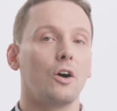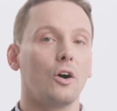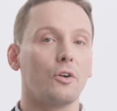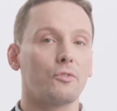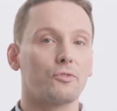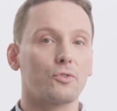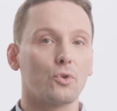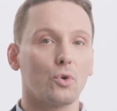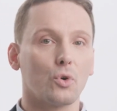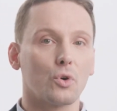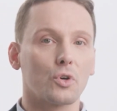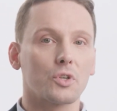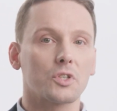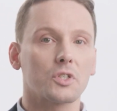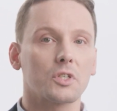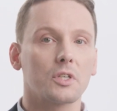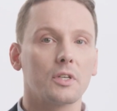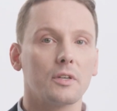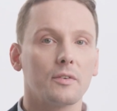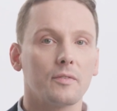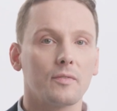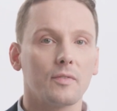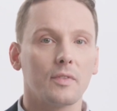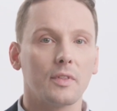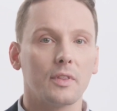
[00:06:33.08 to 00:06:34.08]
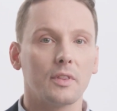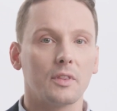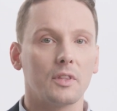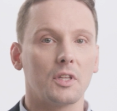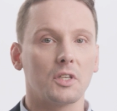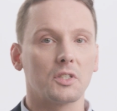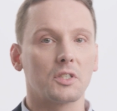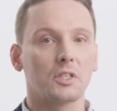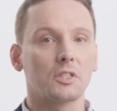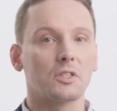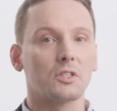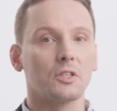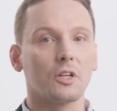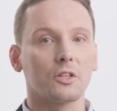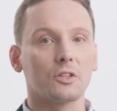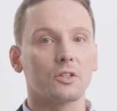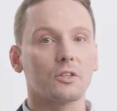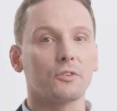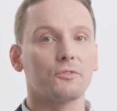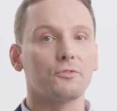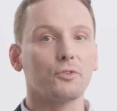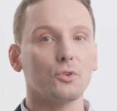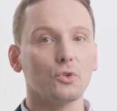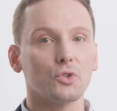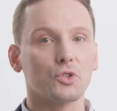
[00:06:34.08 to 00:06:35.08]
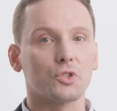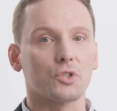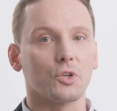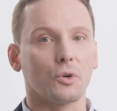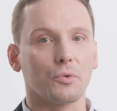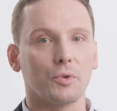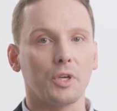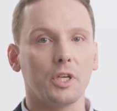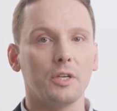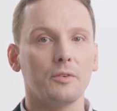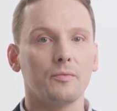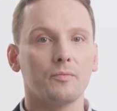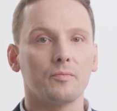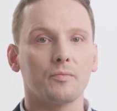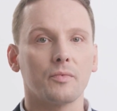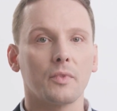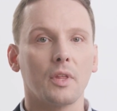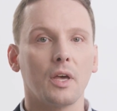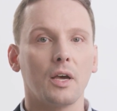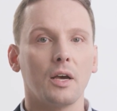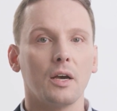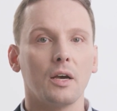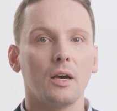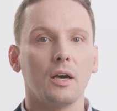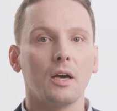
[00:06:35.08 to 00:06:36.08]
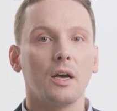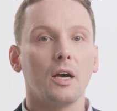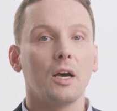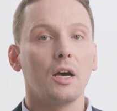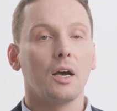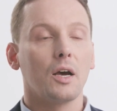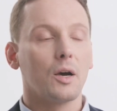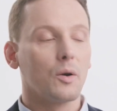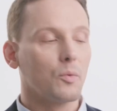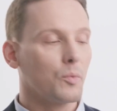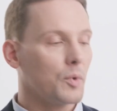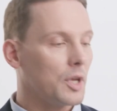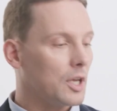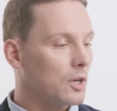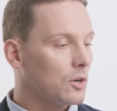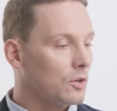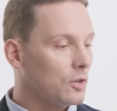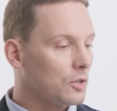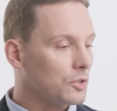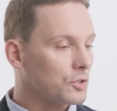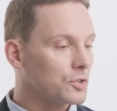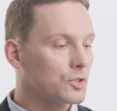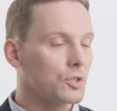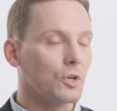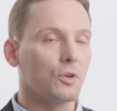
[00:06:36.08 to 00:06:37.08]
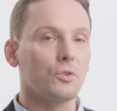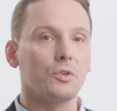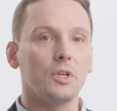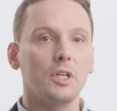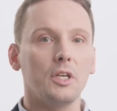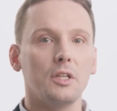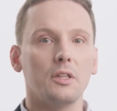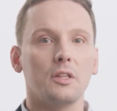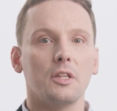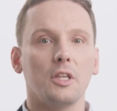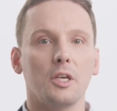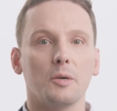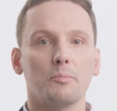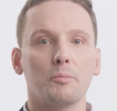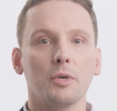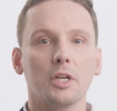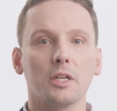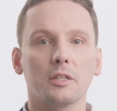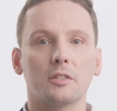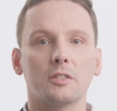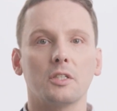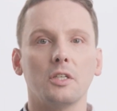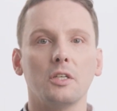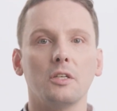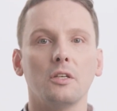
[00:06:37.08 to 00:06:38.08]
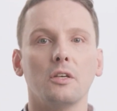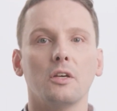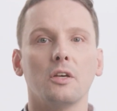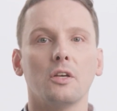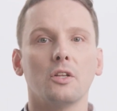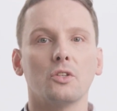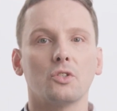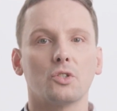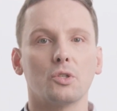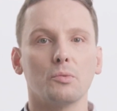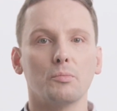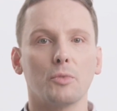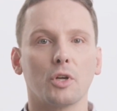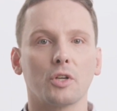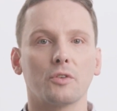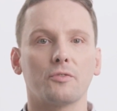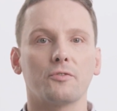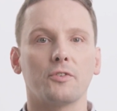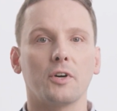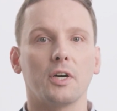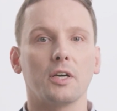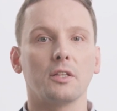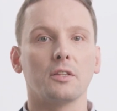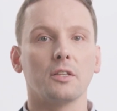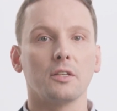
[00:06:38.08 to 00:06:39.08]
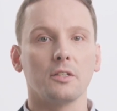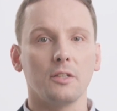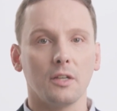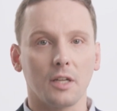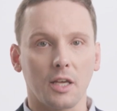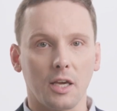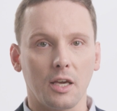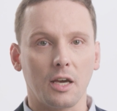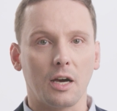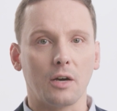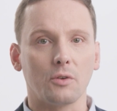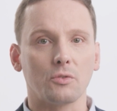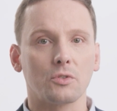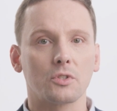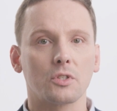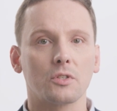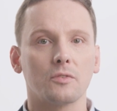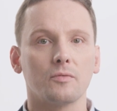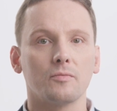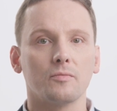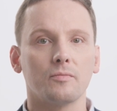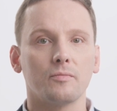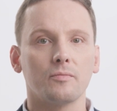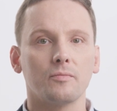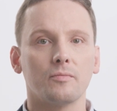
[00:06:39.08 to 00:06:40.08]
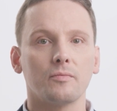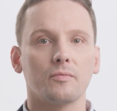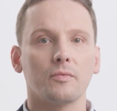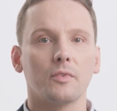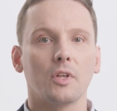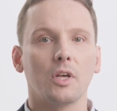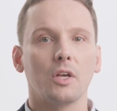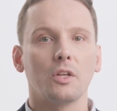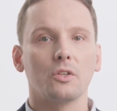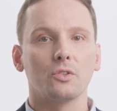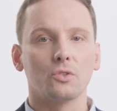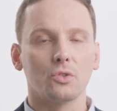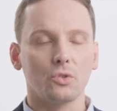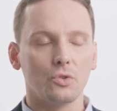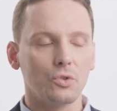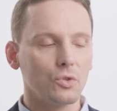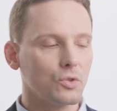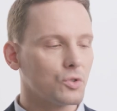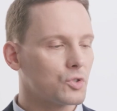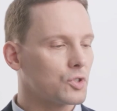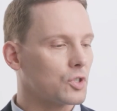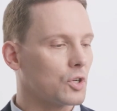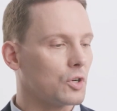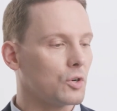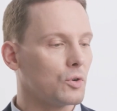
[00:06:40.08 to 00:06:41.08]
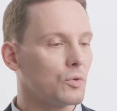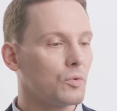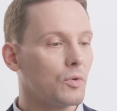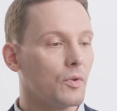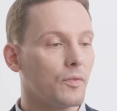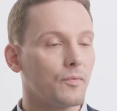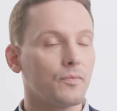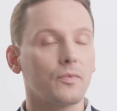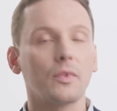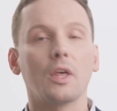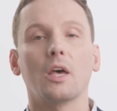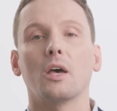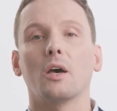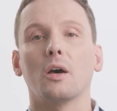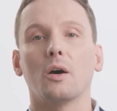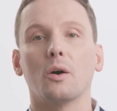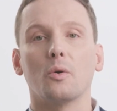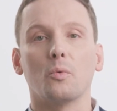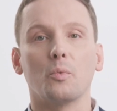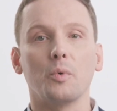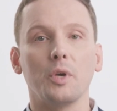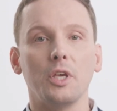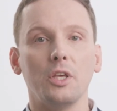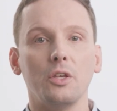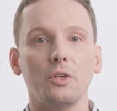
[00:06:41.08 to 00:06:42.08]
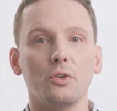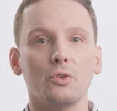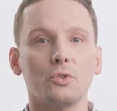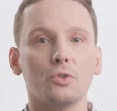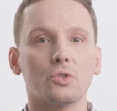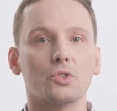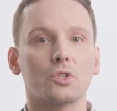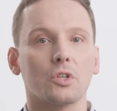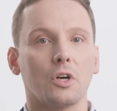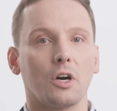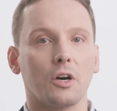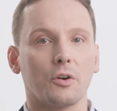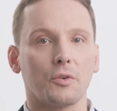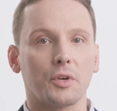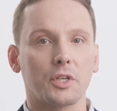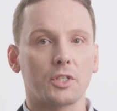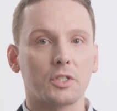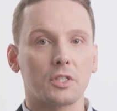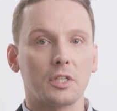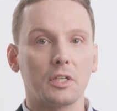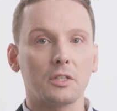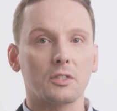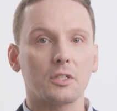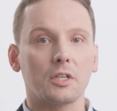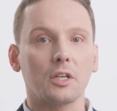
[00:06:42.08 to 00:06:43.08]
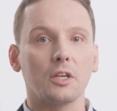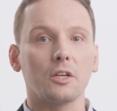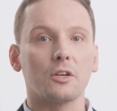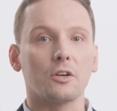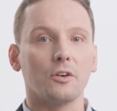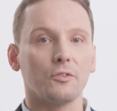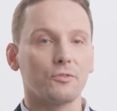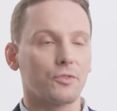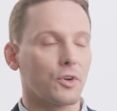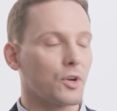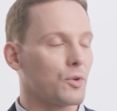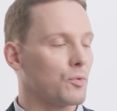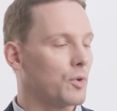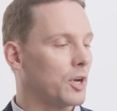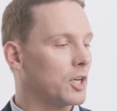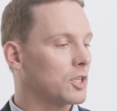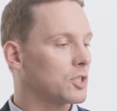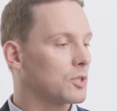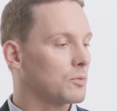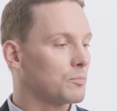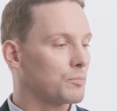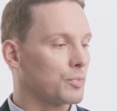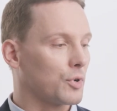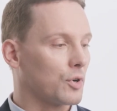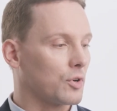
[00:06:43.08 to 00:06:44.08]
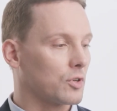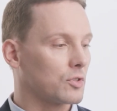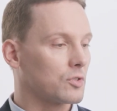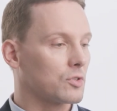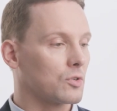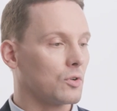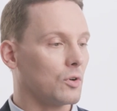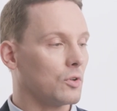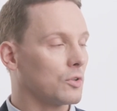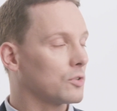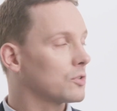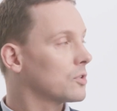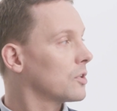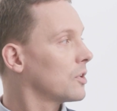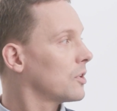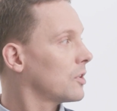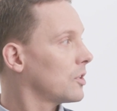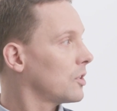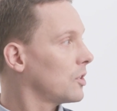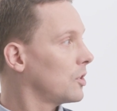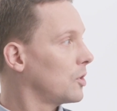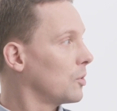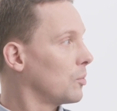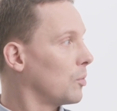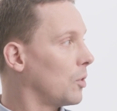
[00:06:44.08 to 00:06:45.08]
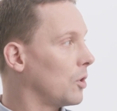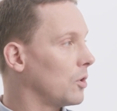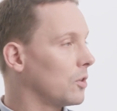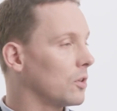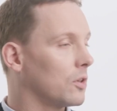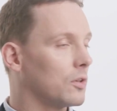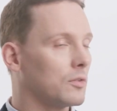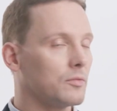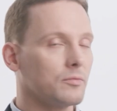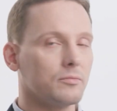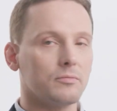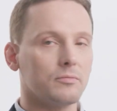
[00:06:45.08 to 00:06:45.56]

Of course, this is not the full story. We also need the ability to modify the layout. To do so, we use our existing configuration product called the wall.